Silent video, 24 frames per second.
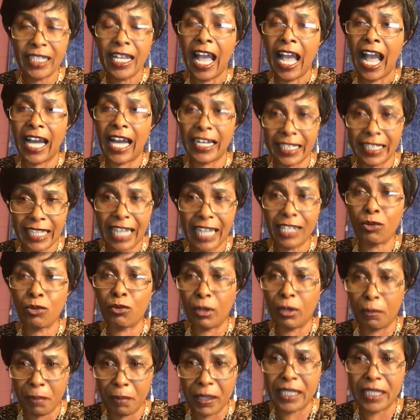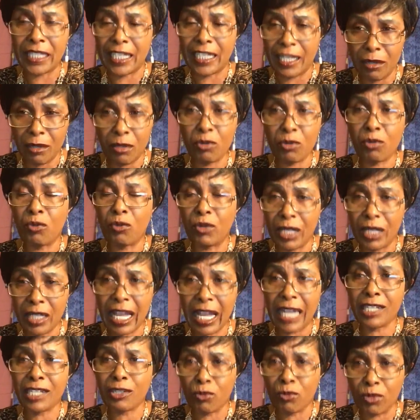and that
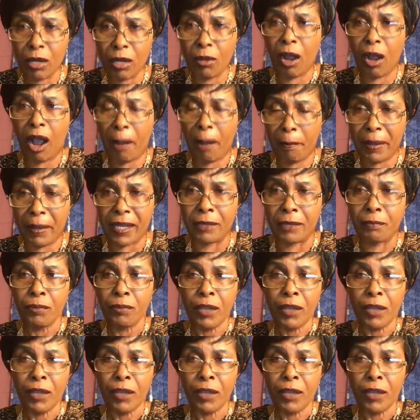will happen.